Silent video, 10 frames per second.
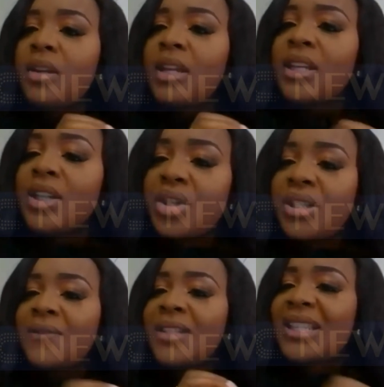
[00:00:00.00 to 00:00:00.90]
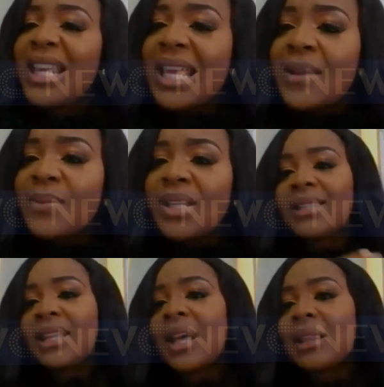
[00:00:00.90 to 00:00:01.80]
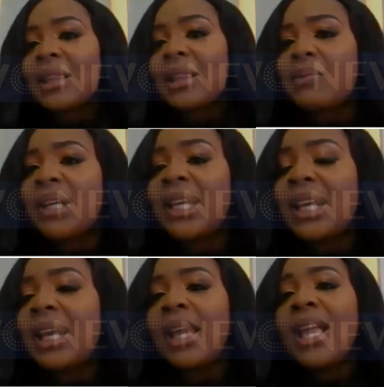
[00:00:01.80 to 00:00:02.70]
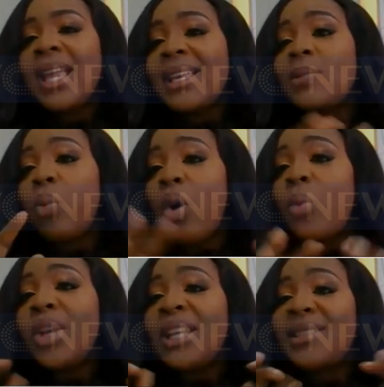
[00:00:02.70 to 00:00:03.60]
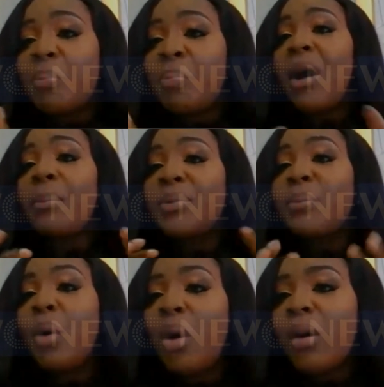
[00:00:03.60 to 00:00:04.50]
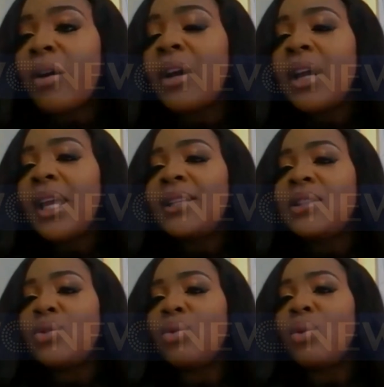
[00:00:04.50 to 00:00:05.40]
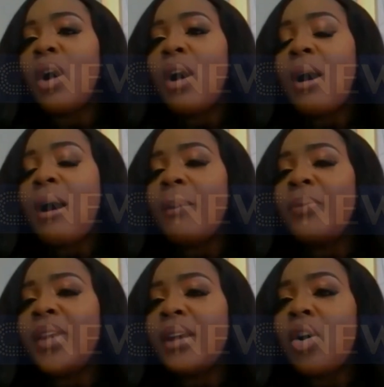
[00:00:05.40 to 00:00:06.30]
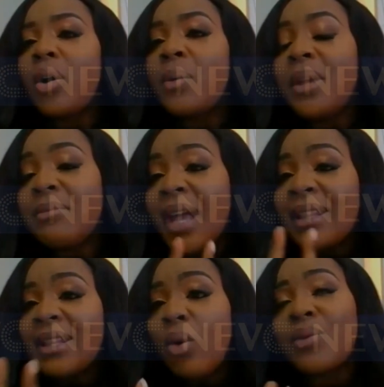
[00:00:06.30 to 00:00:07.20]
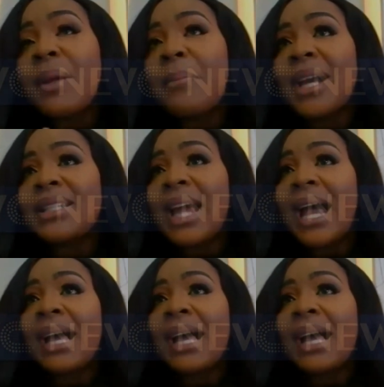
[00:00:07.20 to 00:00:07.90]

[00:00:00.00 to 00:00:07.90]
initiative schemes, like I said at the beginning, is what we need to pump more into the economy. And also, I might